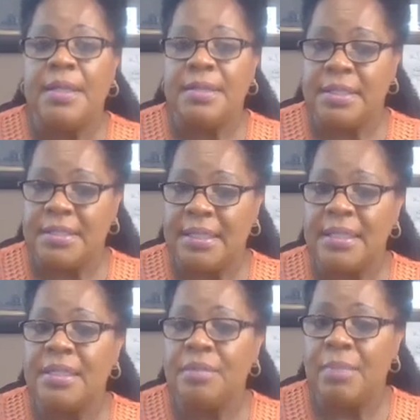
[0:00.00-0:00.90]
The
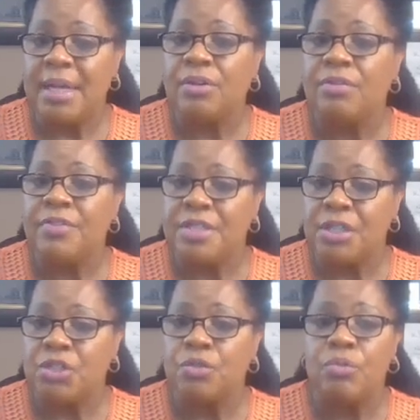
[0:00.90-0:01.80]
attending medical
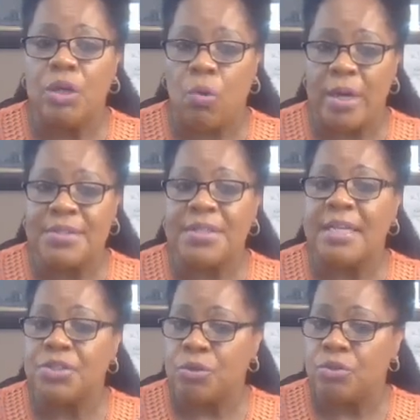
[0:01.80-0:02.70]
physician requests
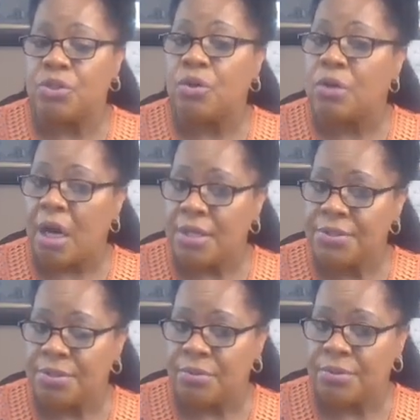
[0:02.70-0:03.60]
a surgical
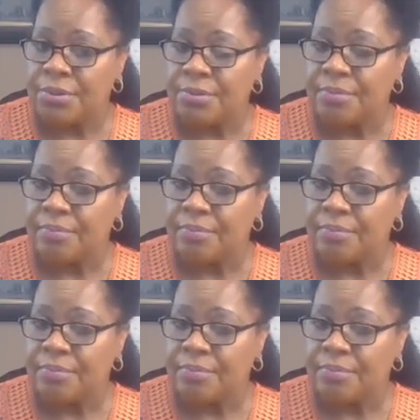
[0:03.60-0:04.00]
consult.